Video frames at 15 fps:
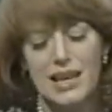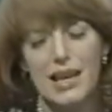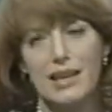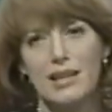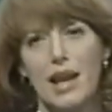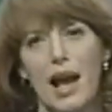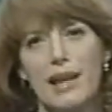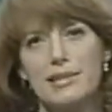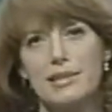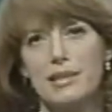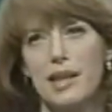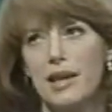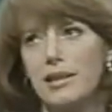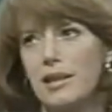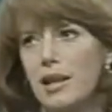said, I
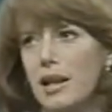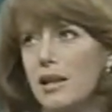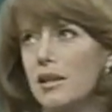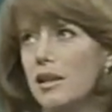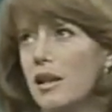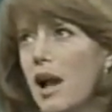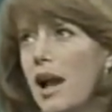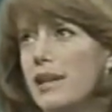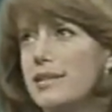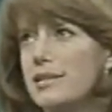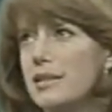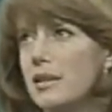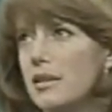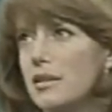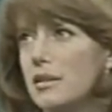grabbed said. is his answer. I
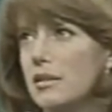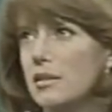said,